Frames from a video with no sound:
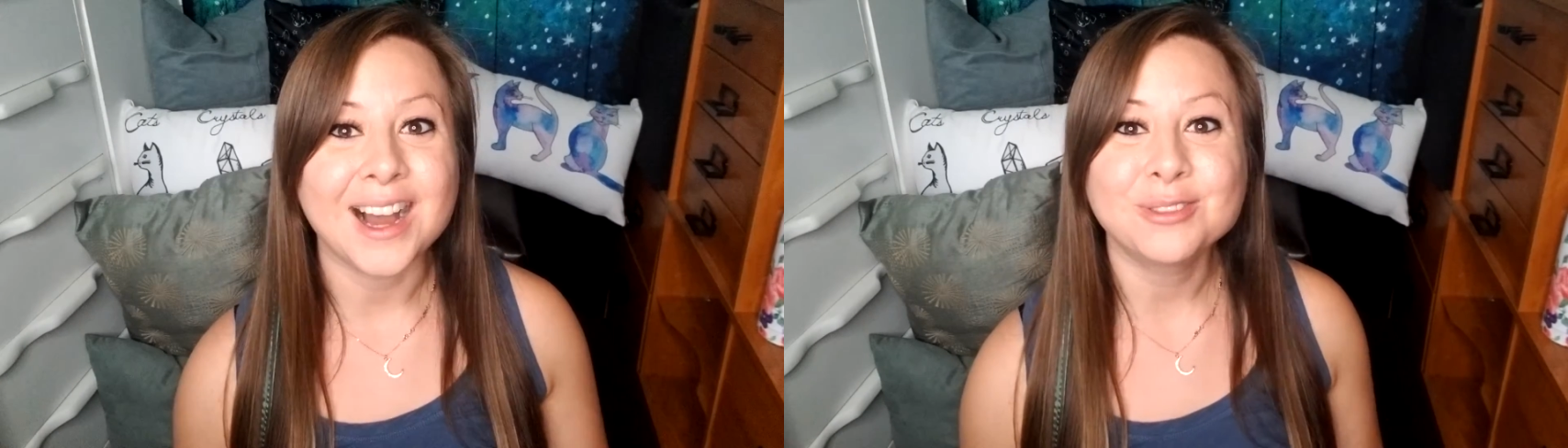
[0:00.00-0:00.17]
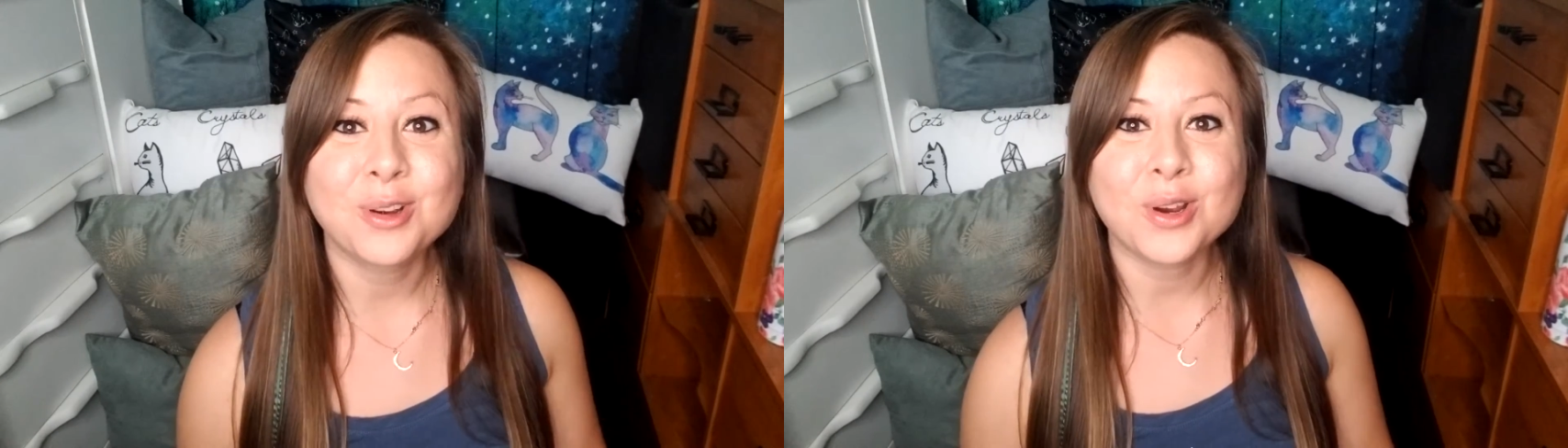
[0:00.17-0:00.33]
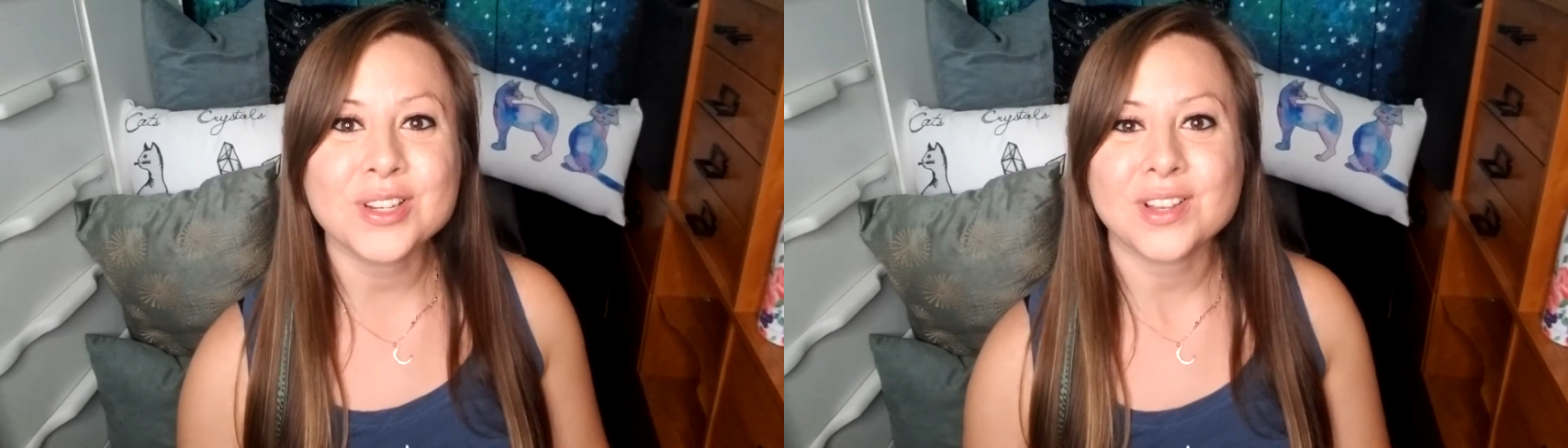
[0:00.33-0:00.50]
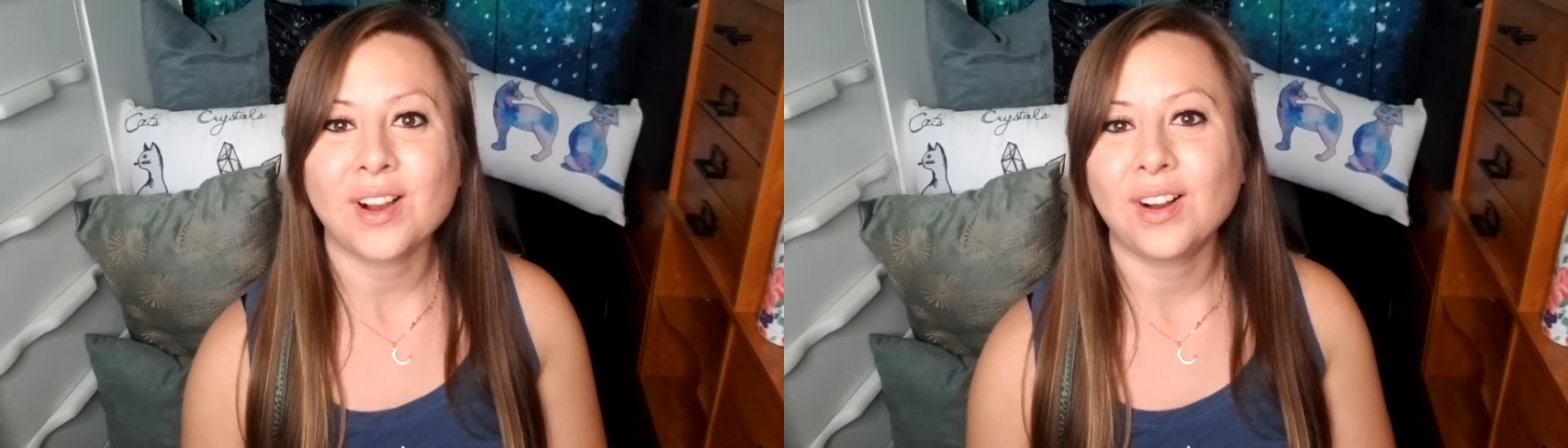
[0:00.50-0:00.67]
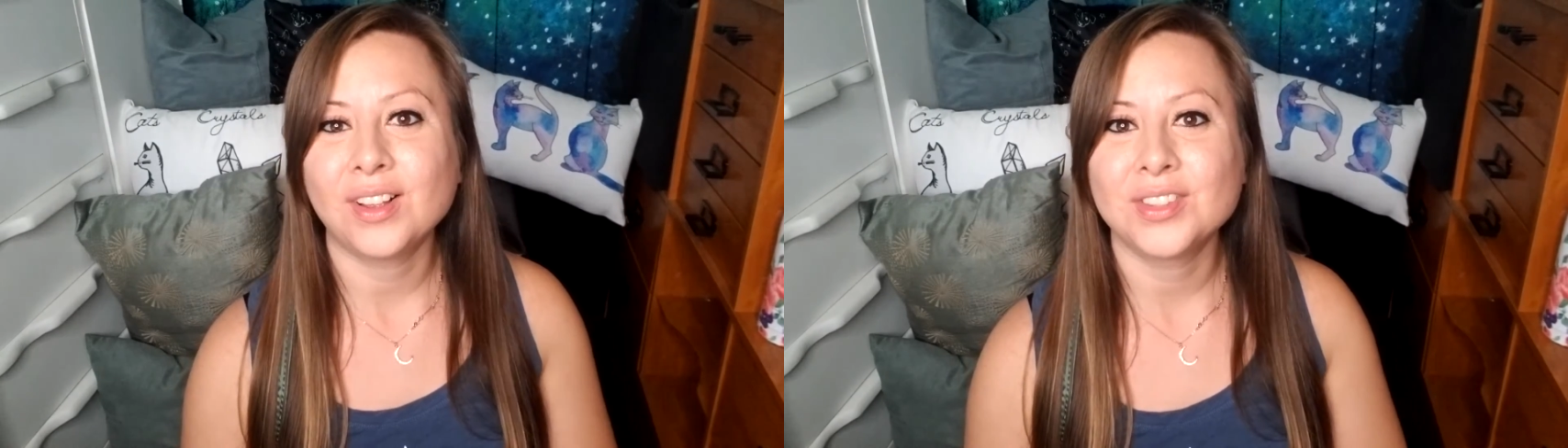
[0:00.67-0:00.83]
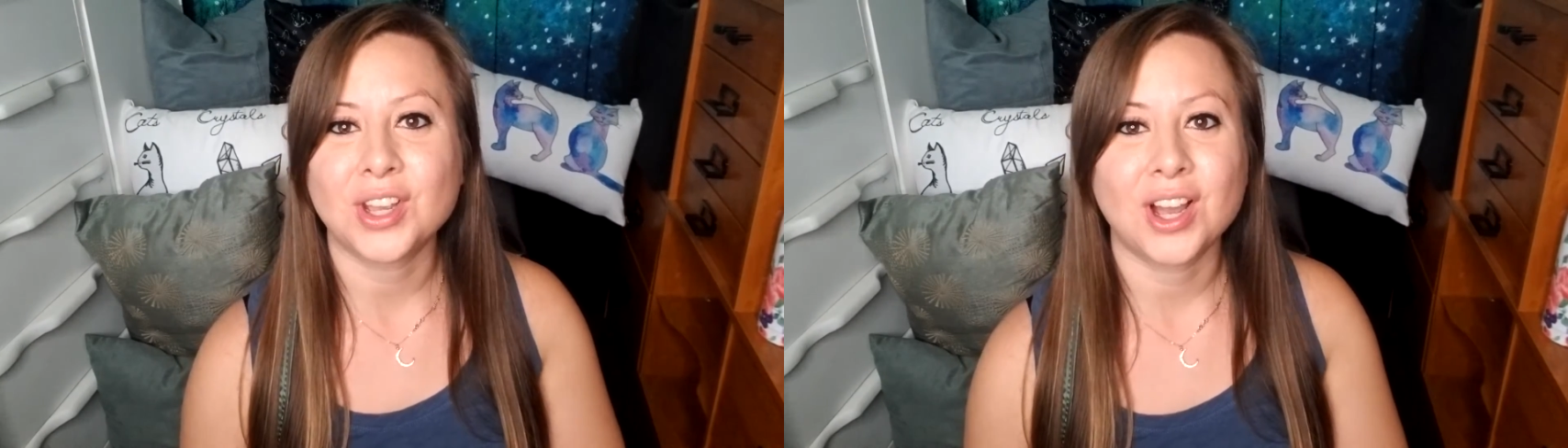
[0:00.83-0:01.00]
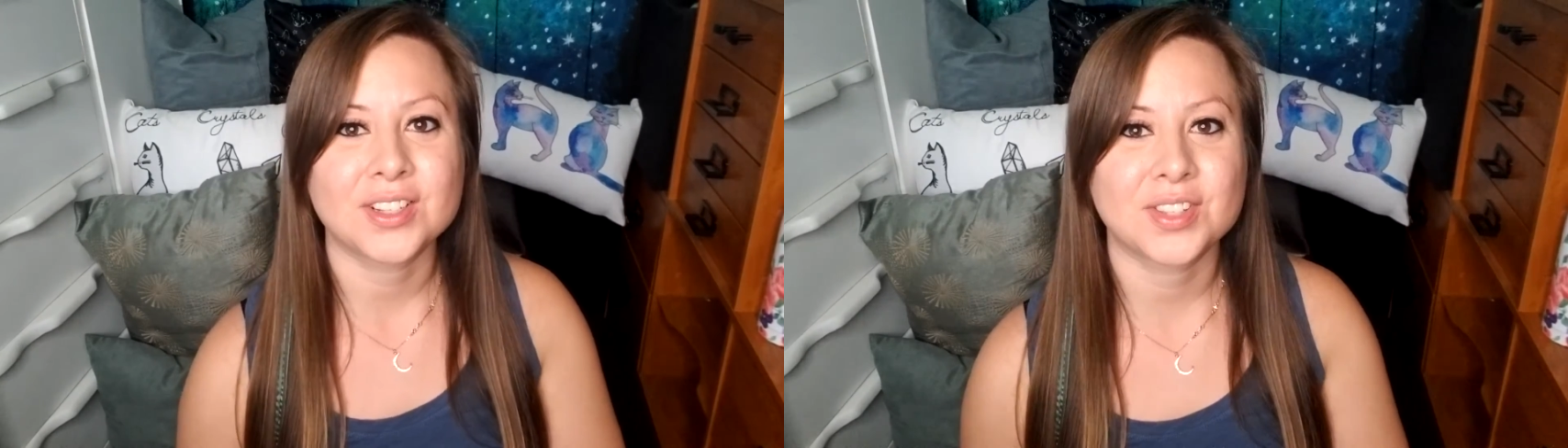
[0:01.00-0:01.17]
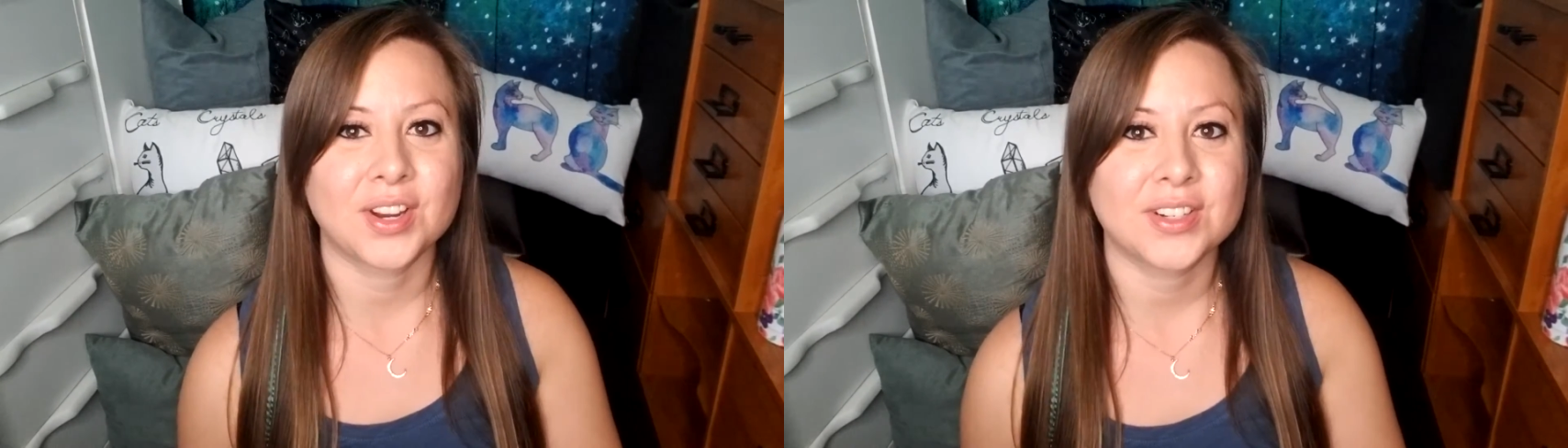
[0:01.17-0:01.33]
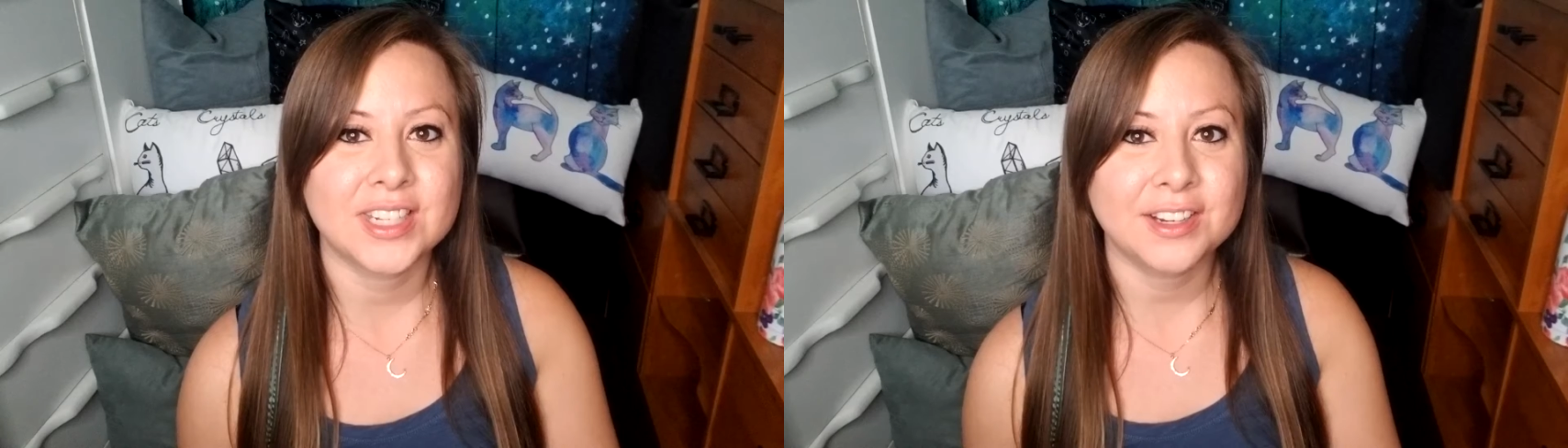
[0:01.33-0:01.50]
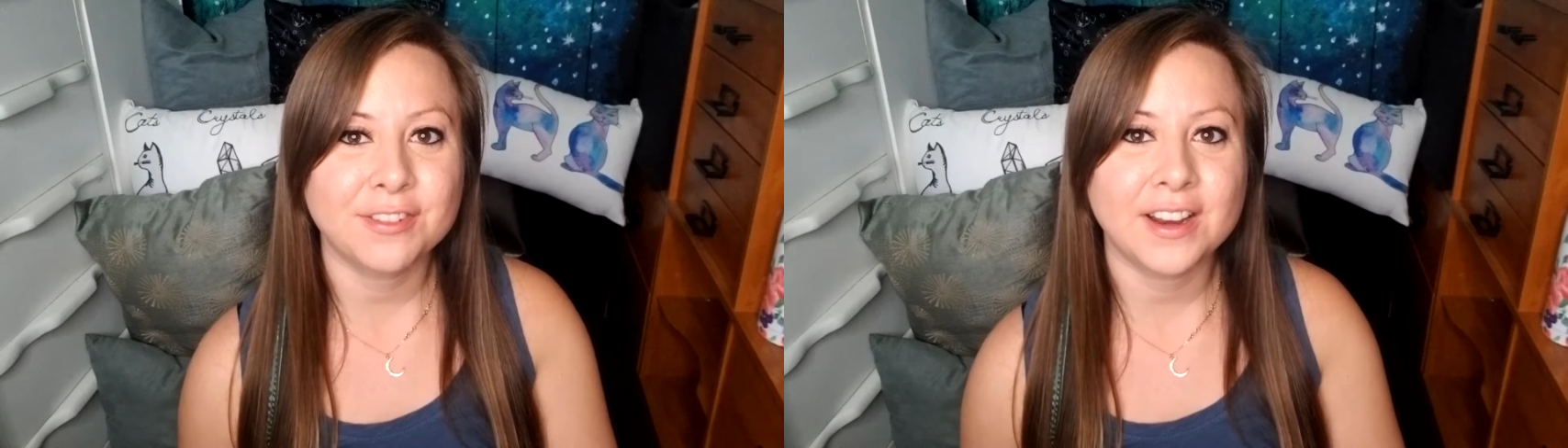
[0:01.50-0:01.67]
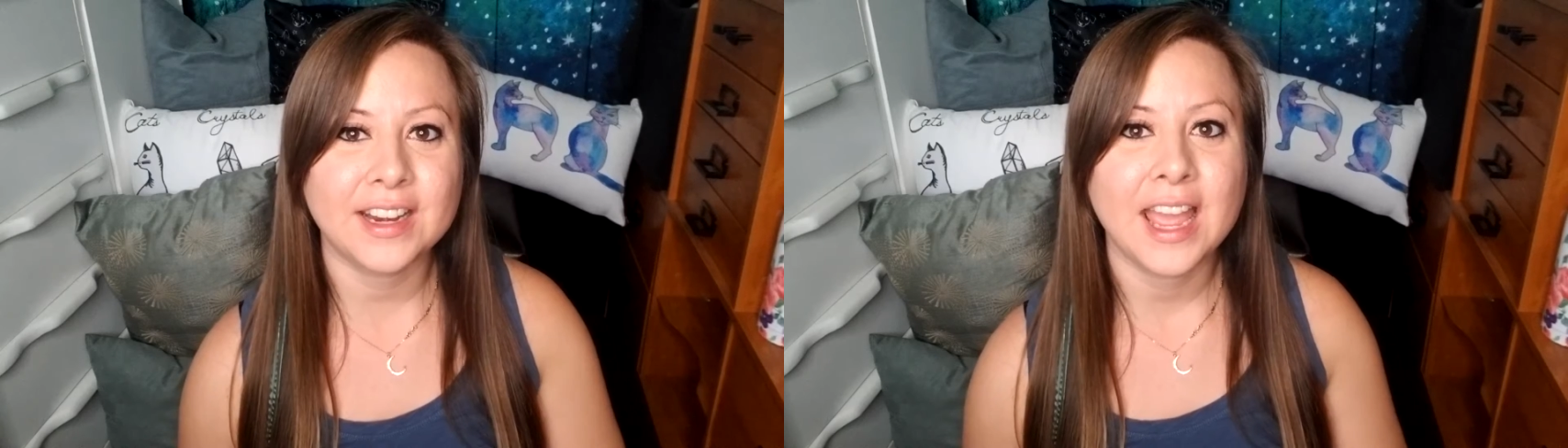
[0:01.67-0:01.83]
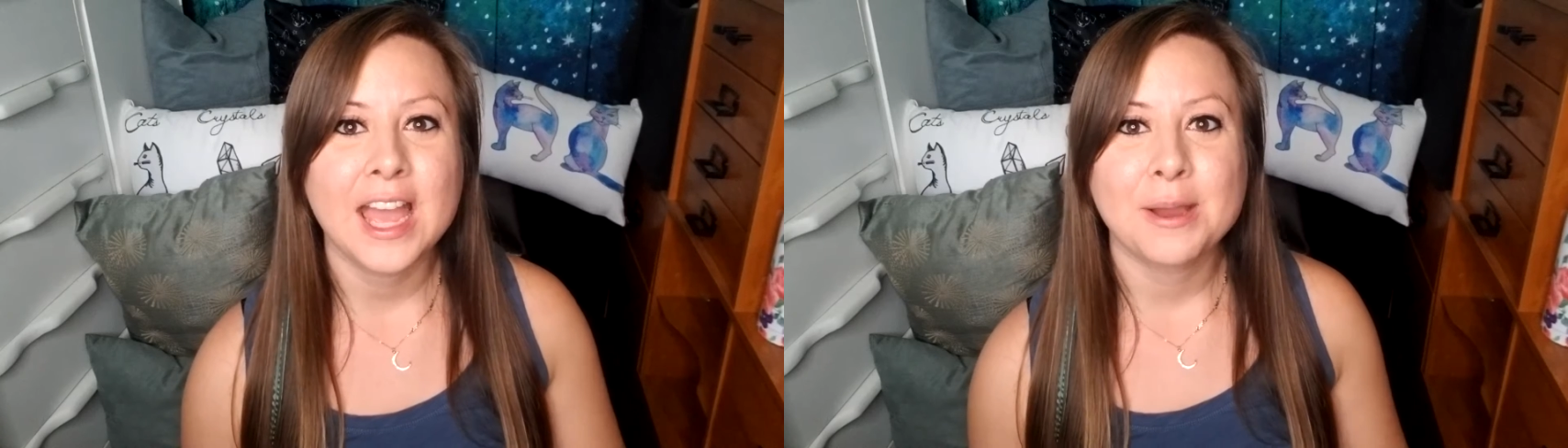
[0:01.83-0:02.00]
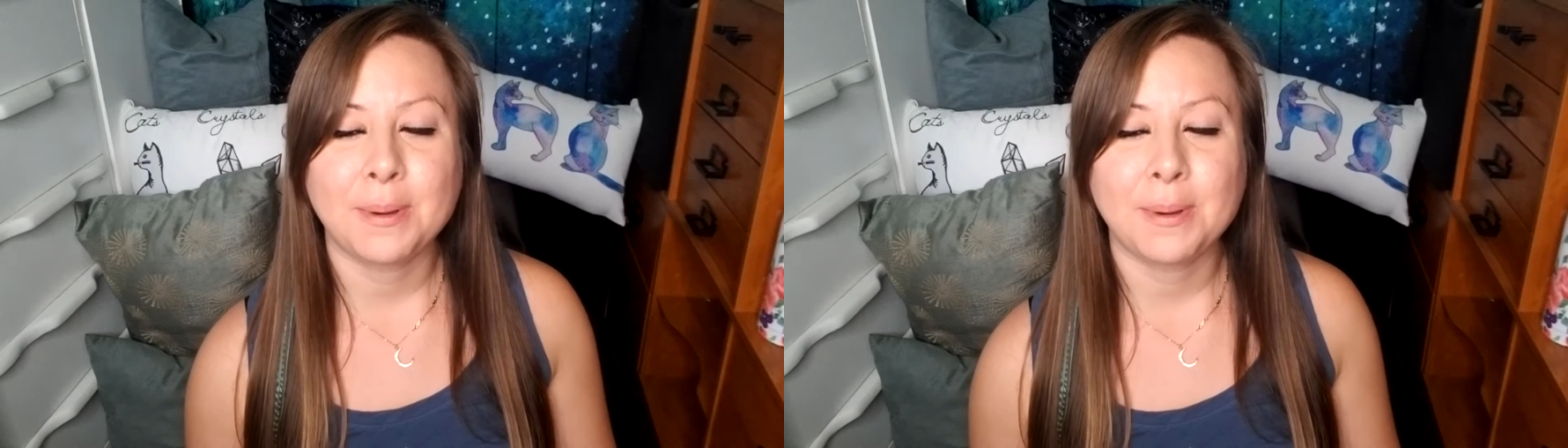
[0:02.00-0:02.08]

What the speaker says: Of course, all dogs are different,